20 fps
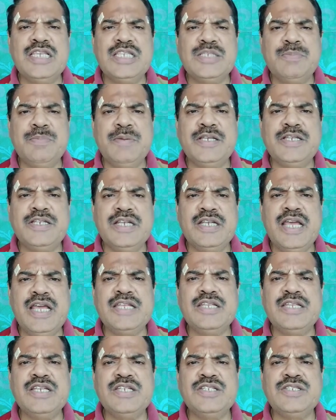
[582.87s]

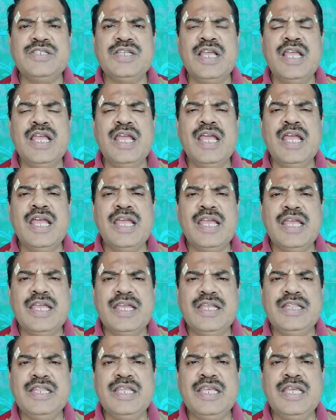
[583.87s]
specializes
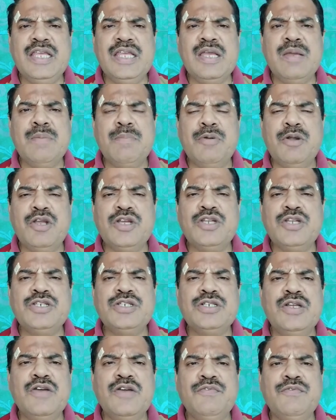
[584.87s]
in the
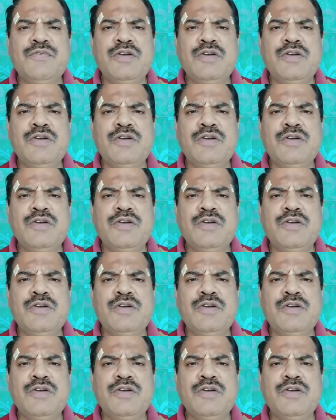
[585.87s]
production of